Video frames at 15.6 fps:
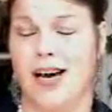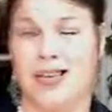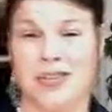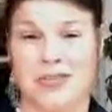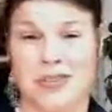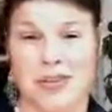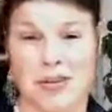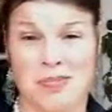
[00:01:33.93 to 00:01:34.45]
I
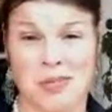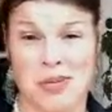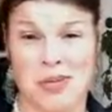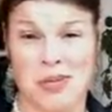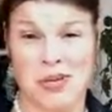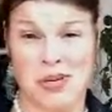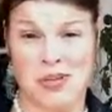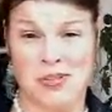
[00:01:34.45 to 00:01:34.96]
just kept
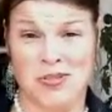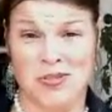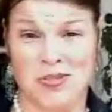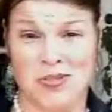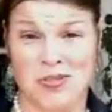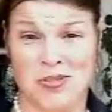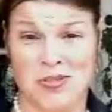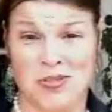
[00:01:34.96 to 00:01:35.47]
going
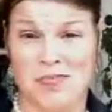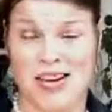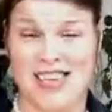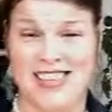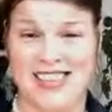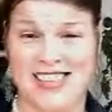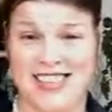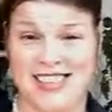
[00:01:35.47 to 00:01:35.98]
on in
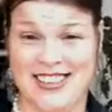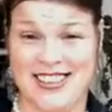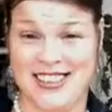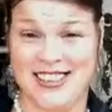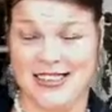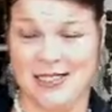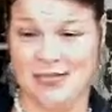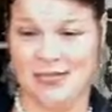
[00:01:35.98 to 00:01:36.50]
my
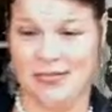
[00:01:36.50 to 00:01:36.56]
addiction.